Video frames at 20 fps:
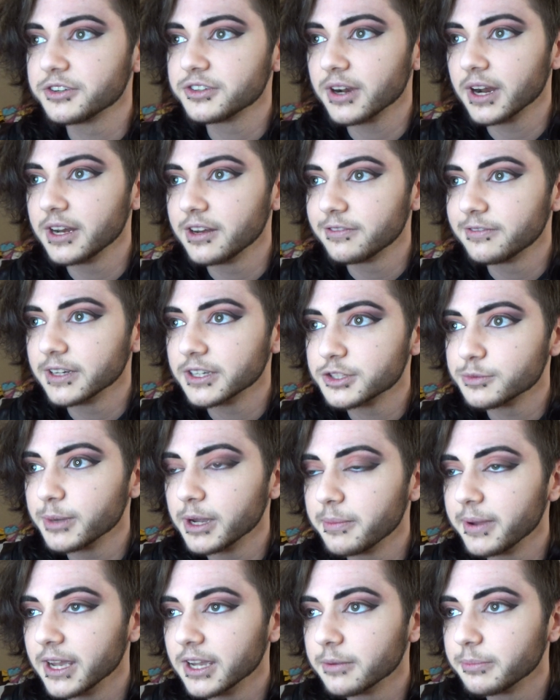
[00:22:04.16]
trying to fix my
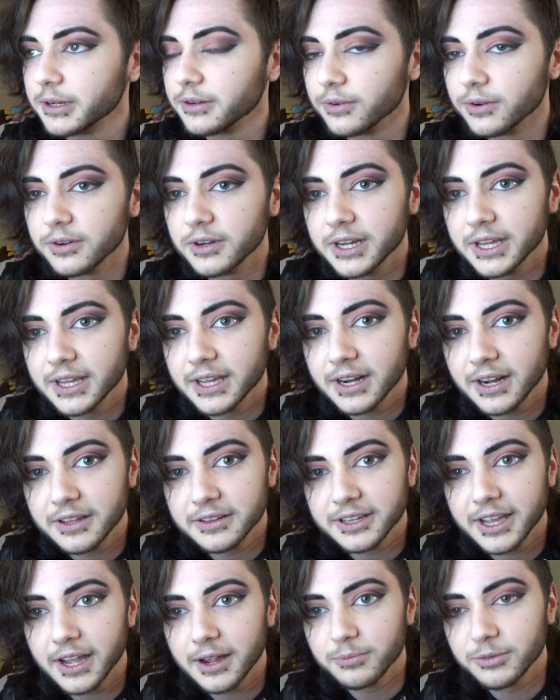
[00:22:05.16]
makeup and ruining it on
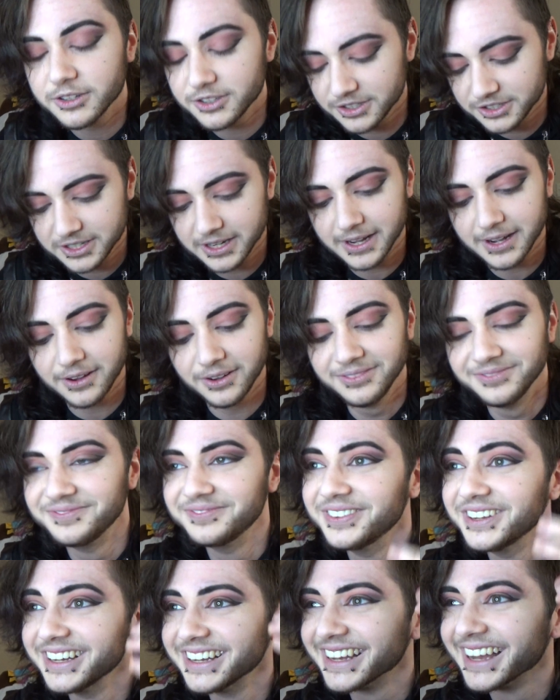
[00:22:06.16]
the camera just now.
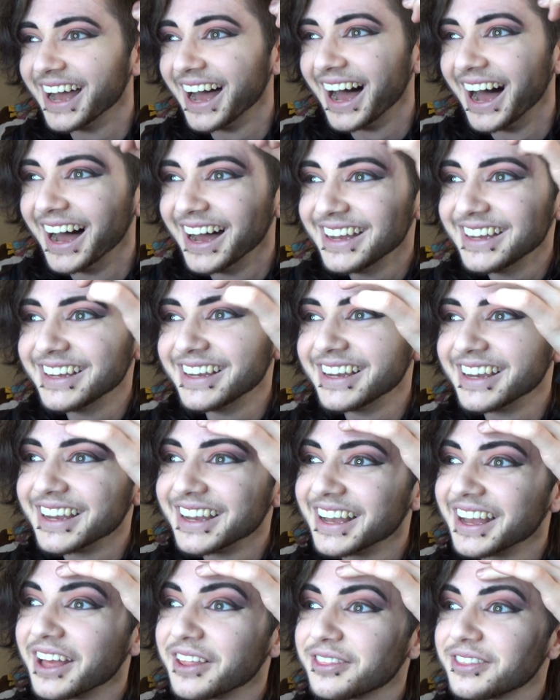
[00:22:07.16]

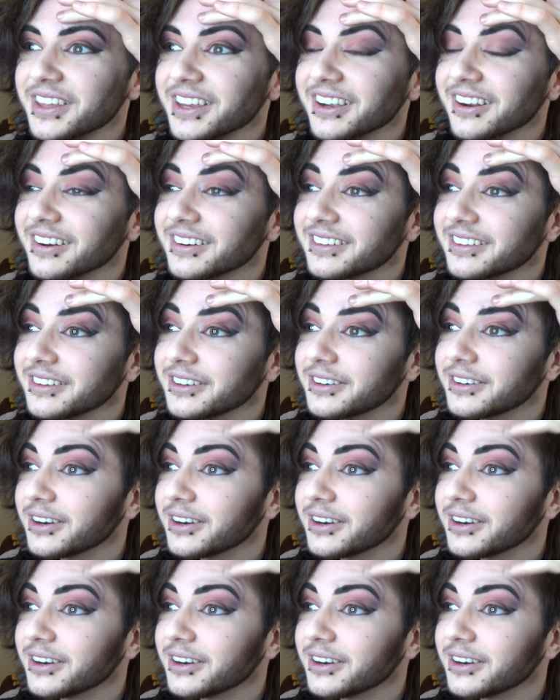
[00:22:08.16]
A thing or two